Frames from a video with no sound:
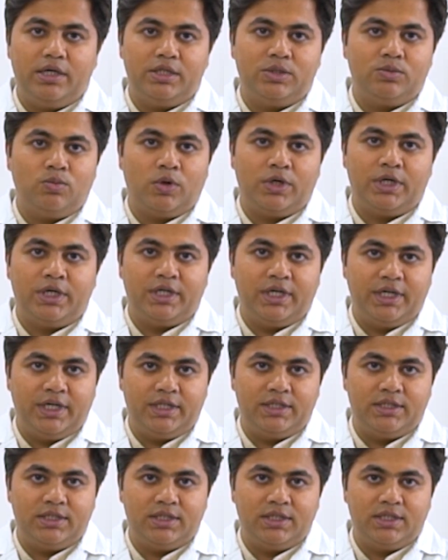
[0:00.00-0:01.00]
is what it
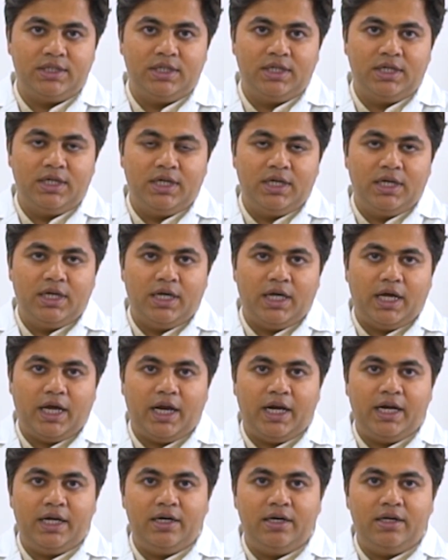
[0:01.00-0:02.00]
needs,
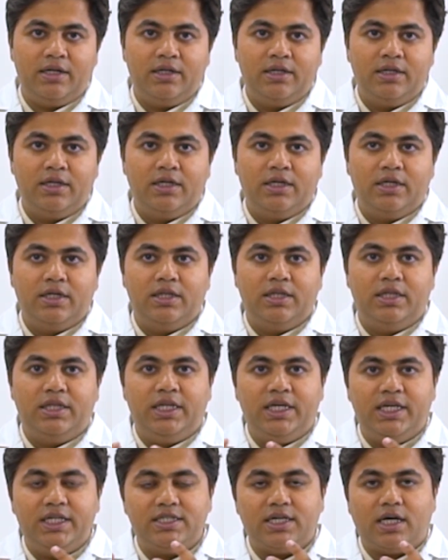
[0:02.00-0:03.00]
and
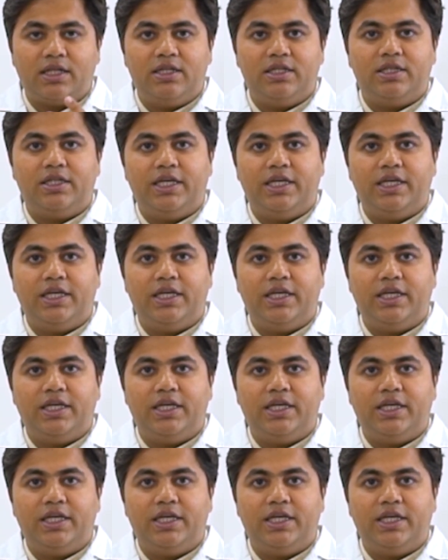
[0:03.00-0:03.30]
these are the